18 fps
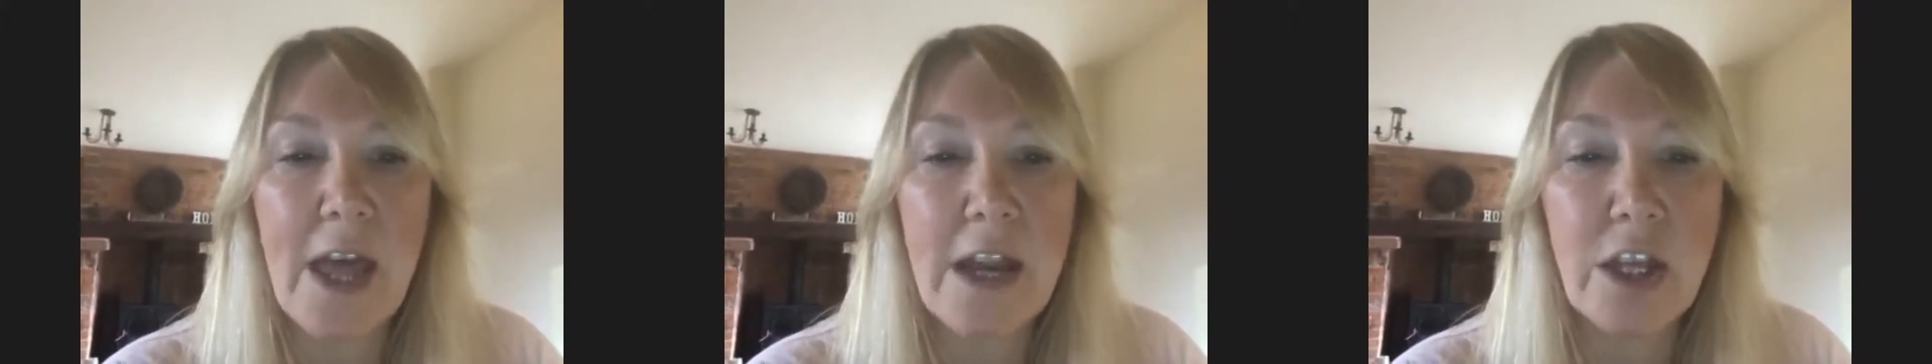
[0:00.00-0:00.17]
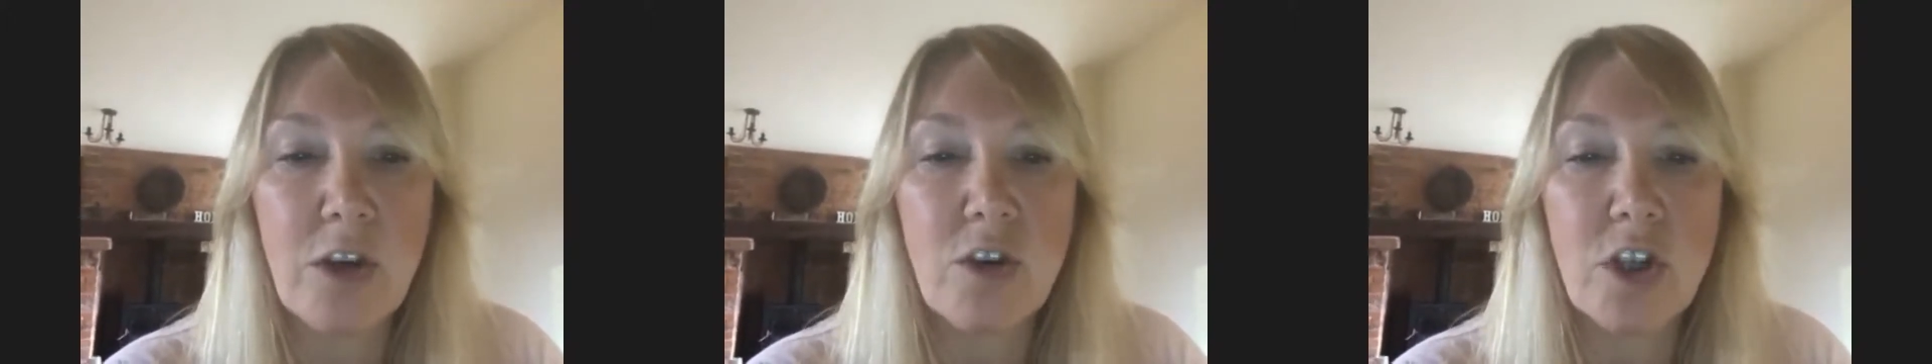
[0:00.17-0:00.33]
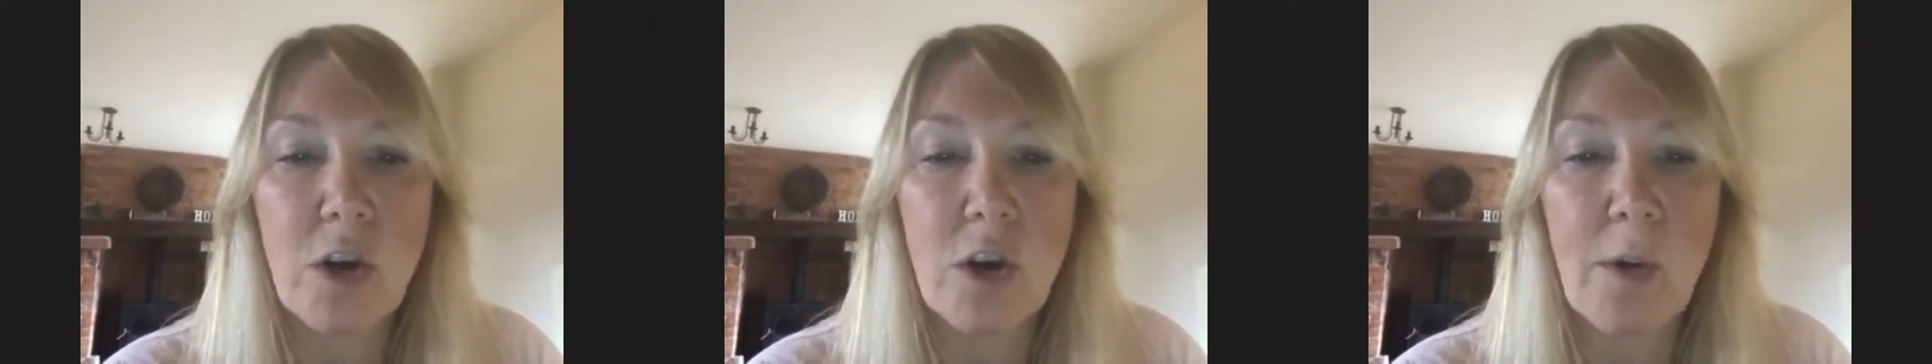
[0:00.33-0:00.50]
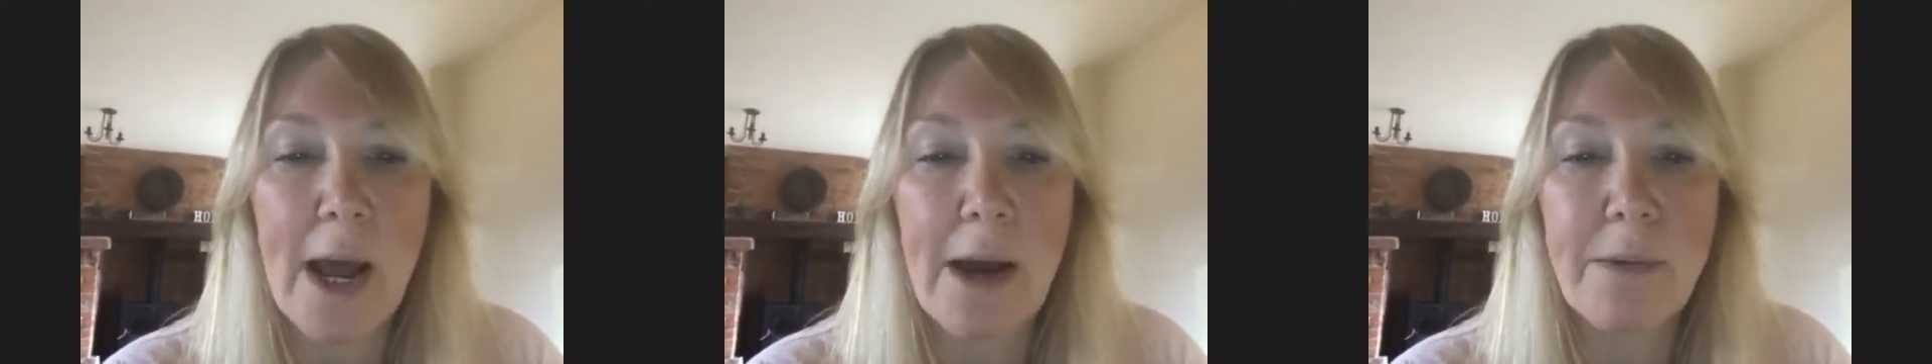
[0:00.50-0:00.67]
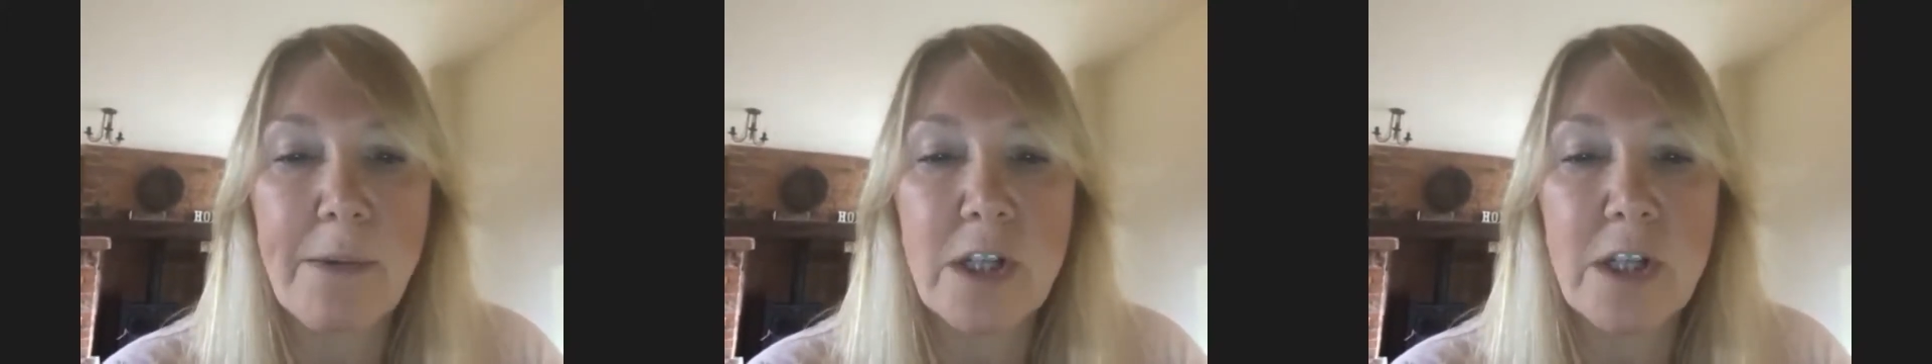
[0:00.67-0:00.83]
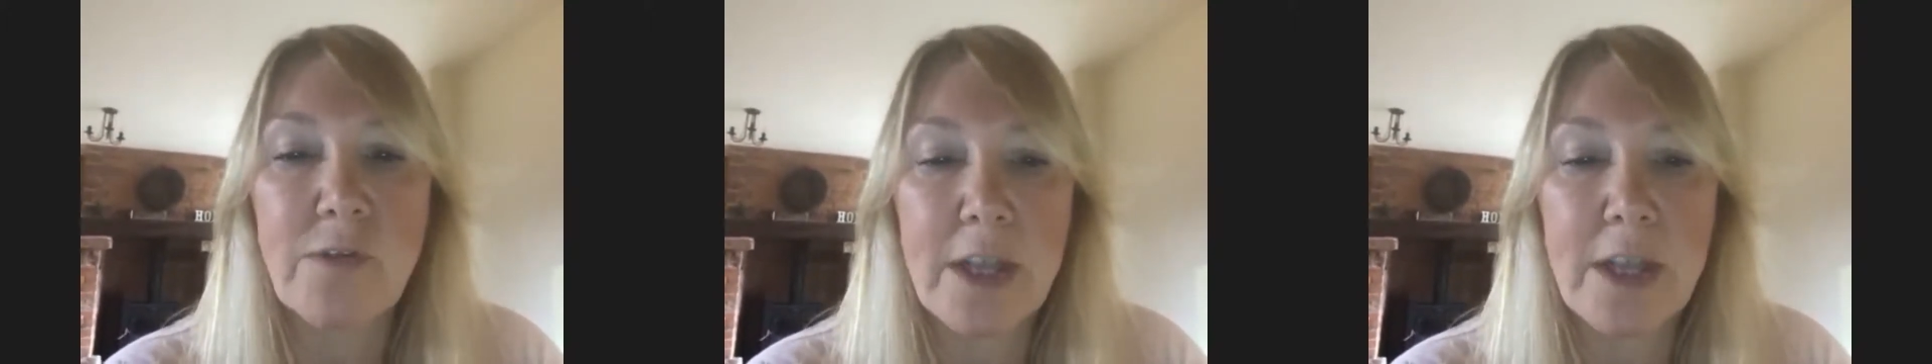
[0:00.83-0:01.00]
usual
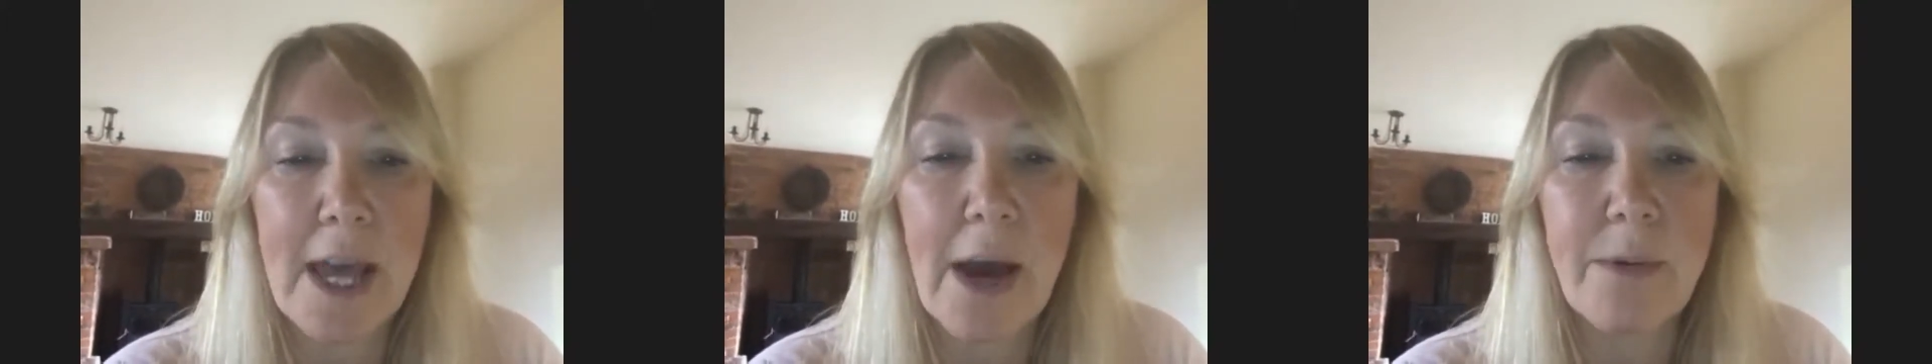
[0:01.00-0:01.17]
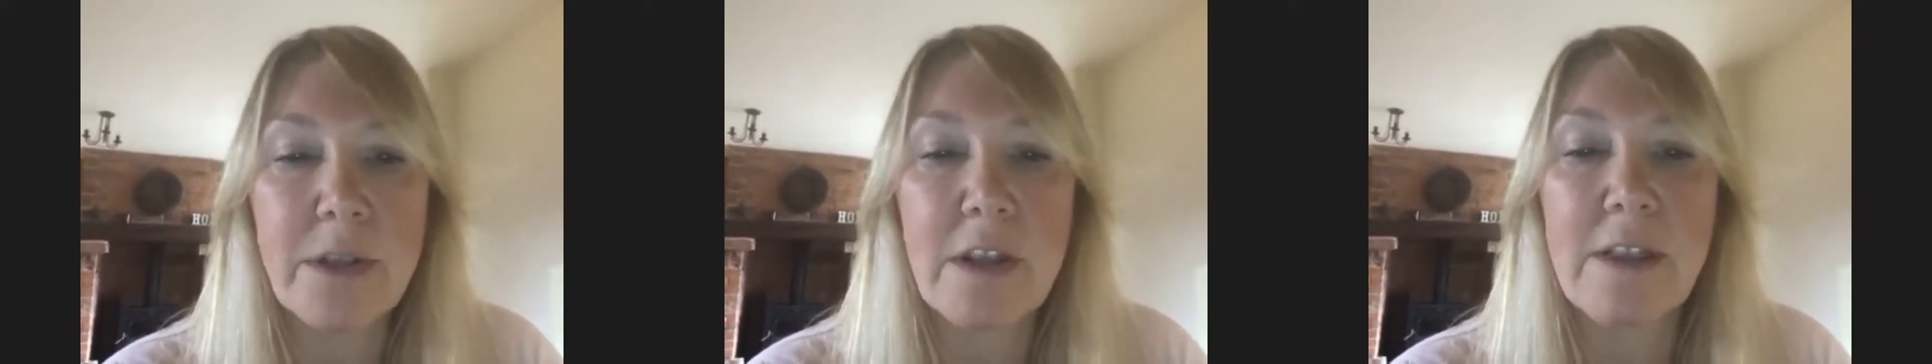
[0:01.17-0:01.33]
hours for the hours